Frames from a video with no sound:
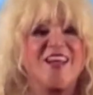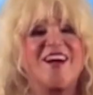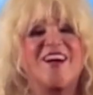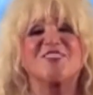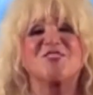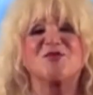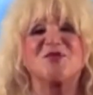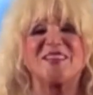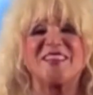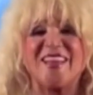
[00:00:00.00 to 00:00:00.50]

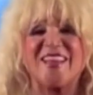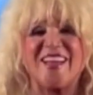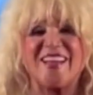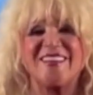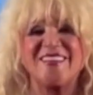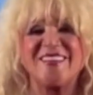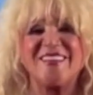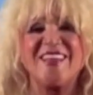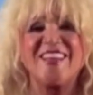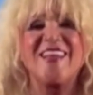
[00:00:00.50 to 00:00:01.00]
On the
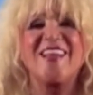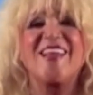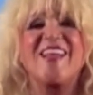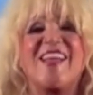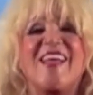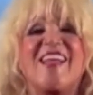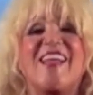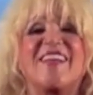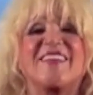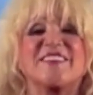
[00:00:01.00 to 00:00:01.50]
weekend,
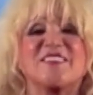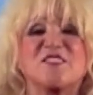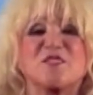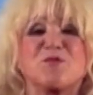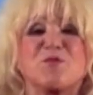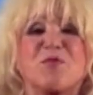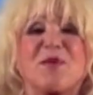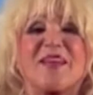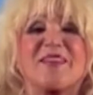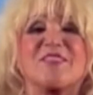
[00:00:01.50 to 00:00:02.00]

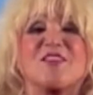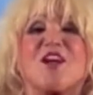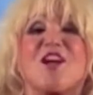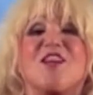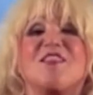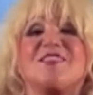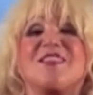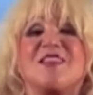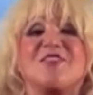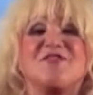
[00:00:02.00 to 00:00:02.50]
expect
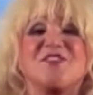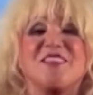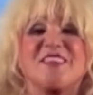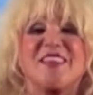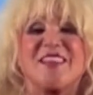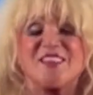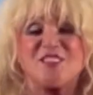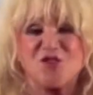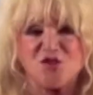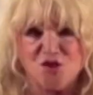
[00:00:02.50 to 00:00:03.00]
an
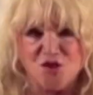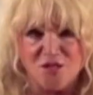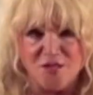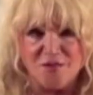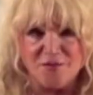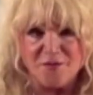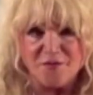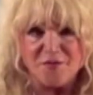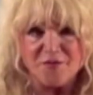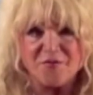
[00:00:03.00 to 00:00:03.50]
invitation